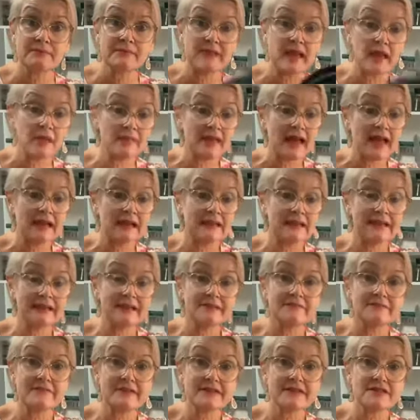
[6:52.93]
Now that
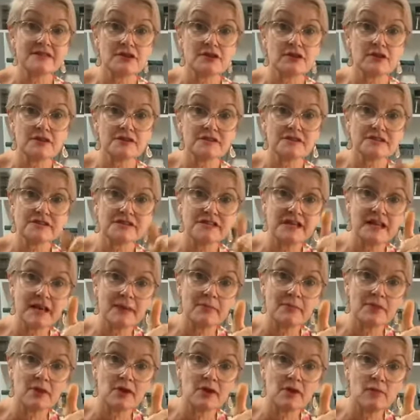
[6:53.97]
lid fits across the
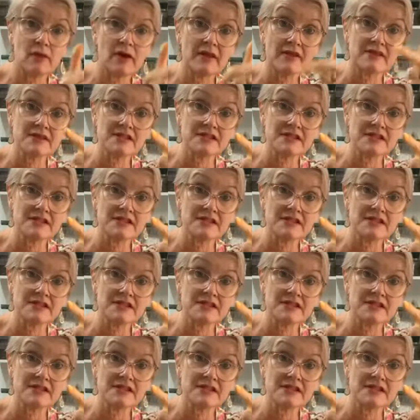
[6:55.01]
TM31,